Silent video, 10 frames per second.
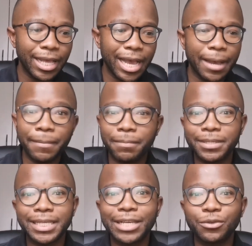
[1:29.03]
But
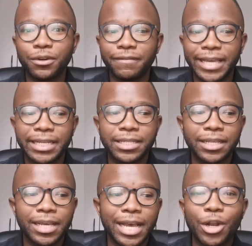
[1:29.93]
besides all of that,
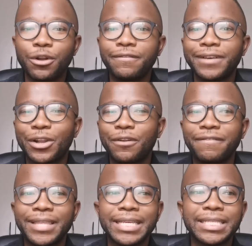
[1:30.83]
a lot
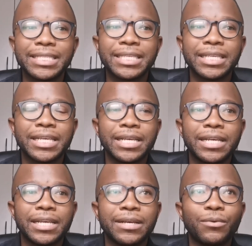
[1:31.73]
of things
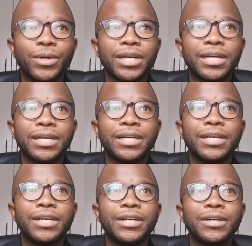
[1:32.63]

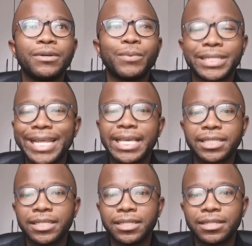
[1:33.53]
were
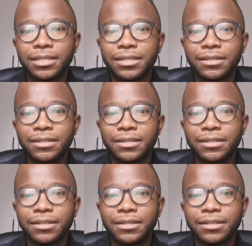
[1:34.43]
tested.